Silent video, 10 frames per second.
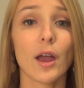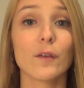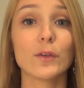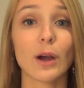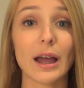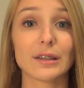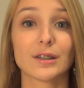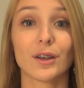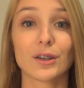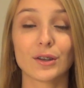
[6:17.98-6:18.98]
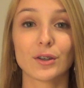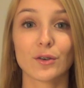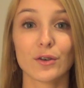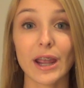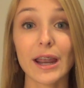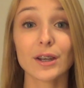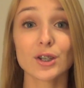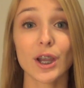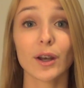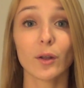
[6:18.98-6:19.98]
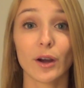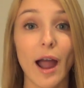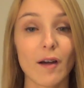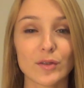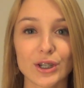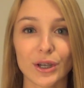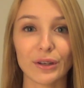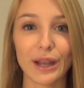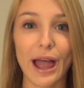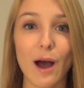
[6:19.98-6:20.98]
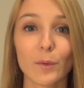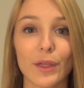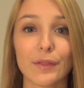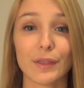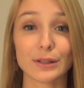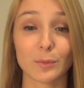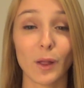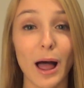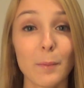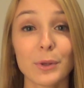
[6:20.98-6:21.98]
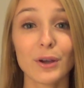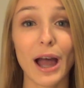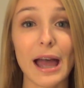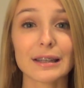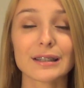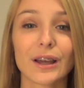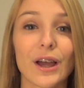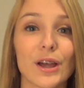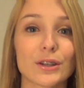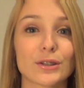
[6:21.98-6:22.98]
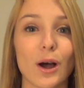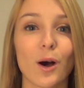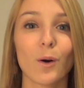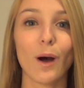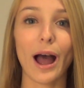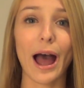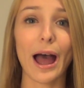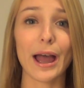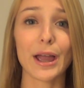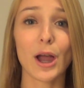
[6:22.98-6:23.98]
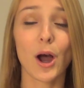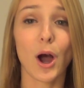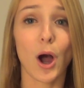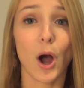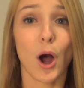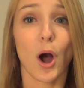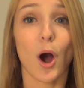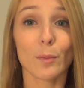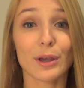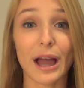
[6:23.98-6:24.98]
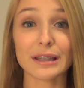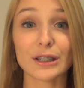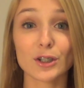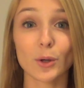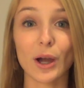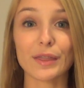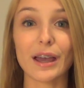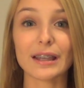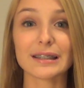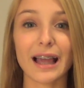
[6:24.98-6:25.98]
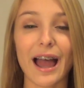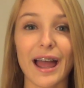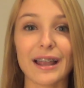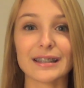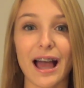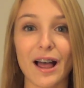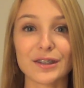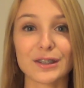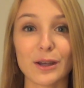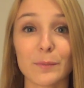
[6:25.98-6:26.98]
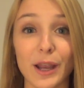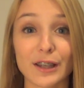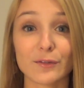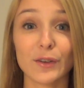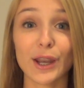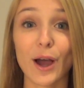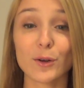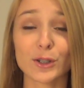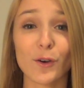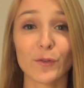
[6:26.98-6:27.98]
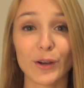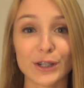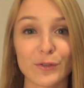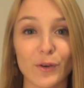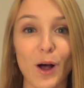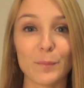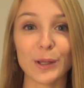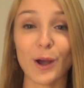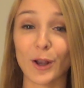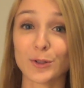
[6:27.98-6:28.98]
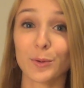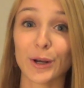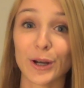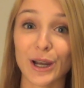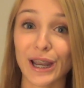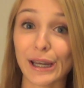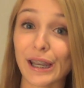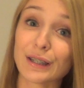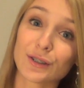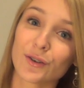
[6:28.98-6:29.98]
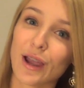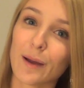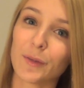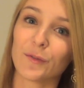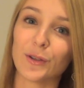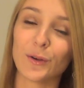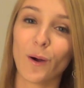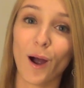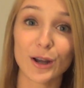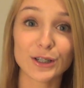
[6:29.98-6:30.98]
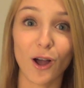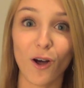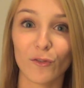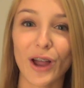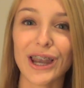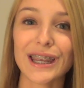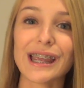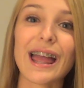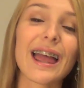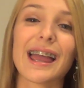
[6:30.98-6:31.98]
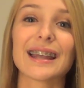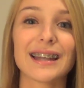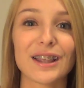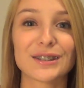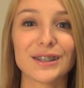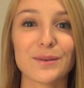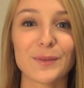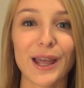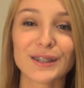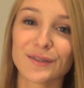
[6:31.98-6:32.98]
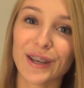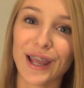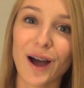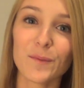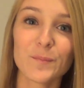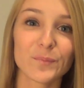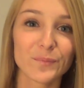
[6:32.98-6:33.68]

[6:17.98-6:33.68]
if you guys create a channel or have a channel now, that this will help you guys. So I hope you guys enjoyed this, and I'll see you in my next video. Don't forget to follow me on Twitter and Instagram if you aren't already, and I'll see you in my next video.